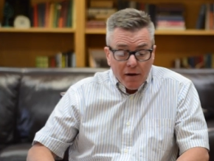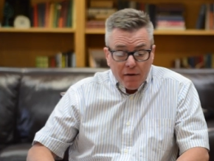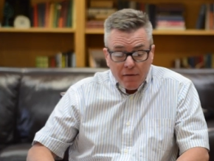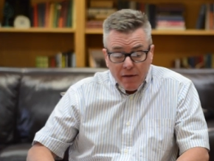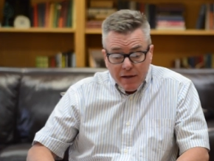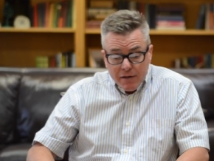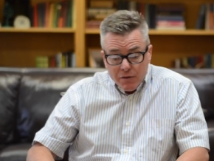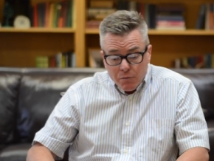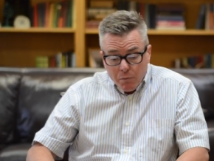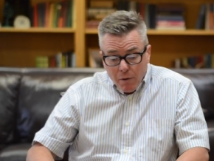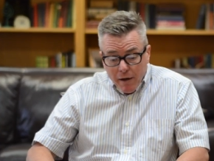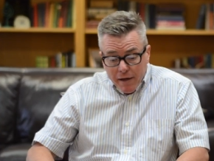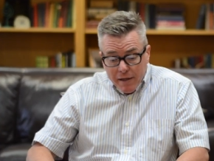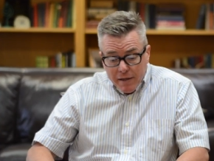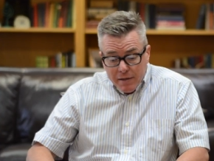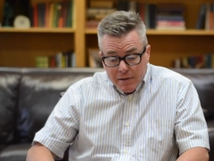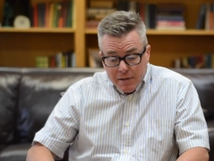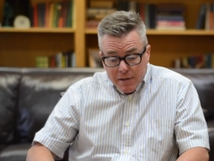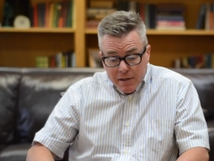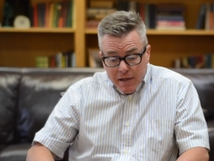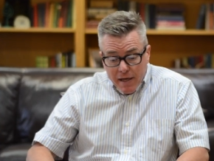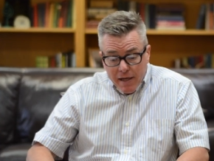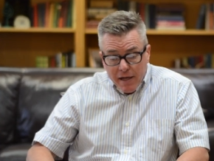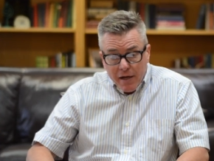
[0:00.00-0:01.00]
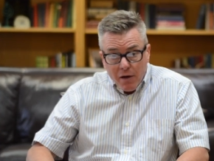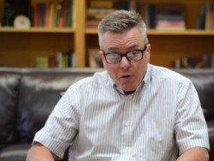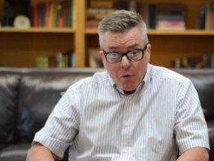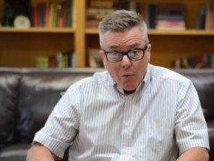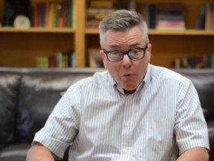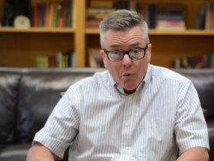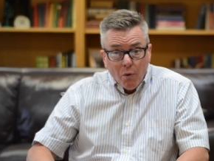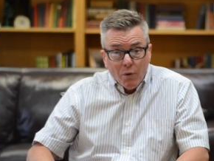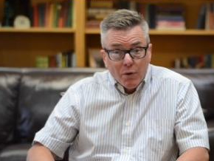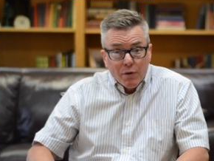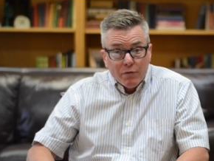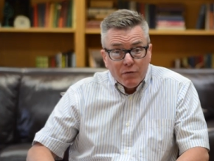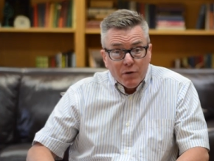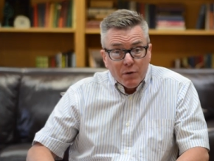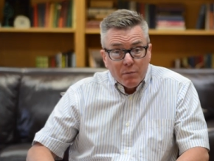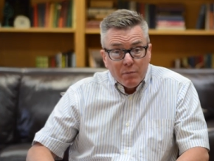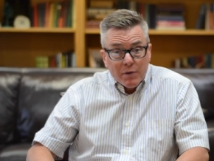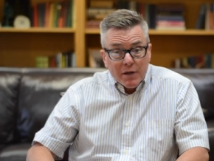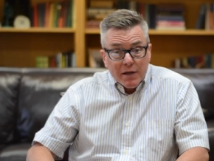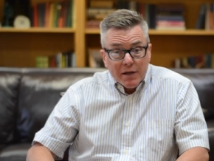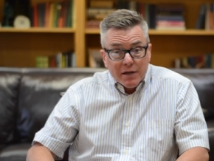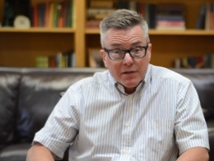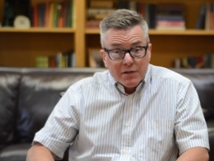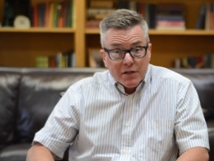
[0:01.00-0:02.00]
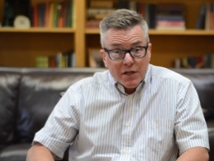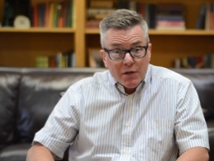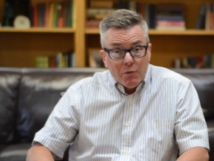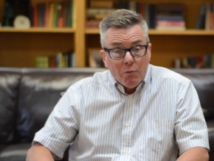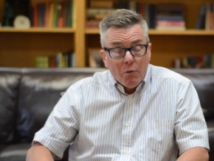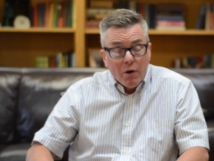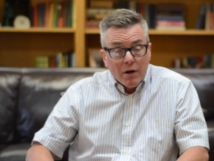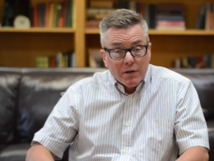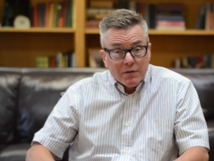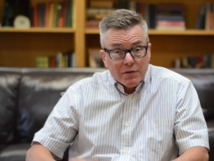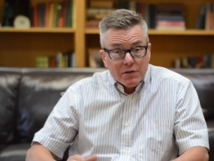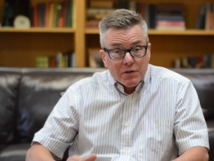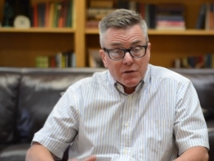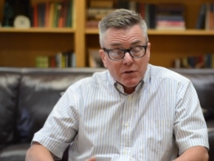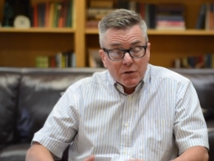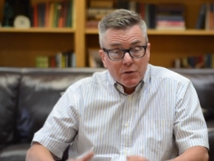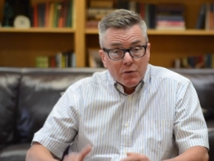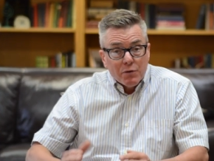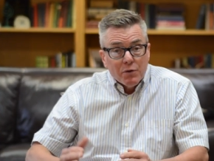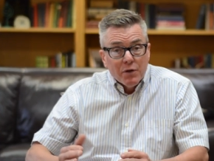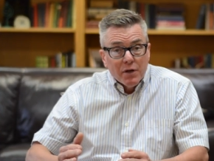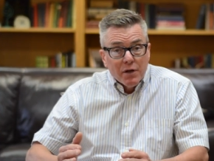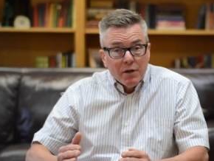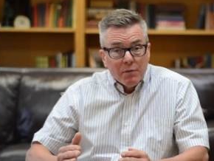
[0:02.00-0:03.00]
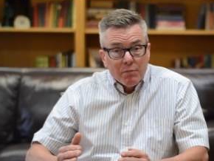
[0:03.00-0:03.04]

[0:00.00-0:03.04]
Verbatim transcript: And that's why He's getting a hold of you because He wants to